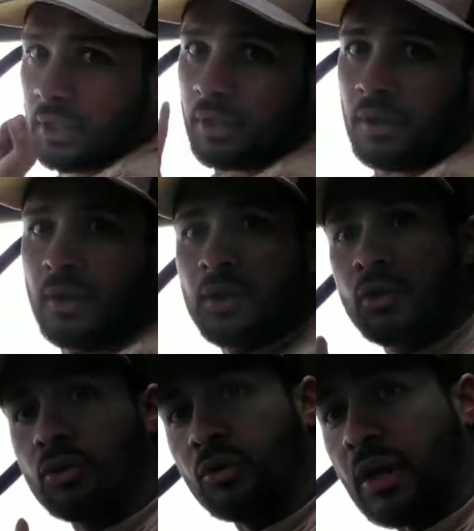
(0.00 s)
it.
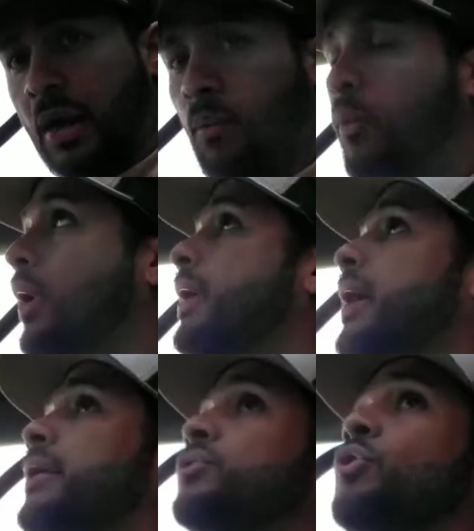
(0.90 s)
You do not want
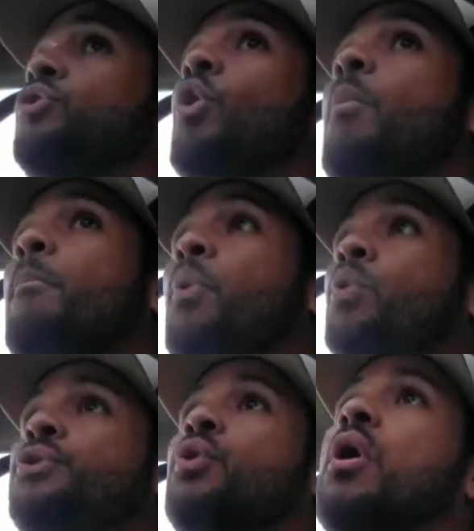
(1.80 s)
that, so don't
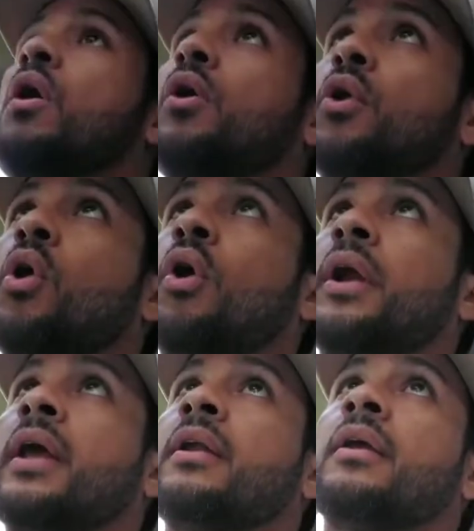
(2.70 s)
pull too hard on
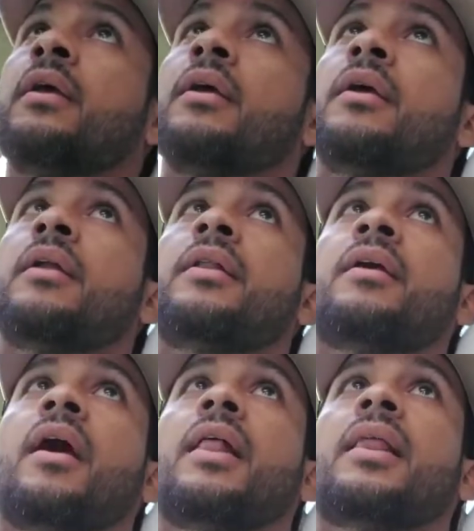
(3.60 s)
it.
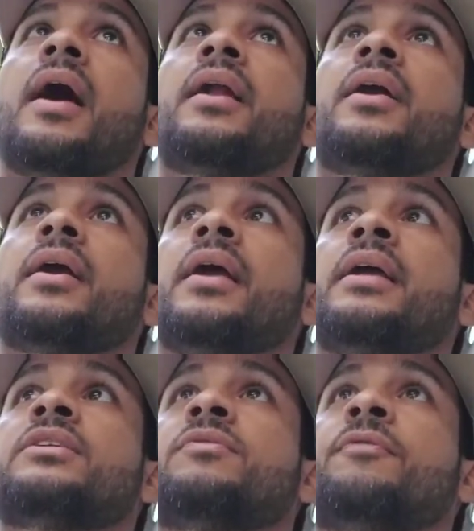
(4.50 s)
The headliner is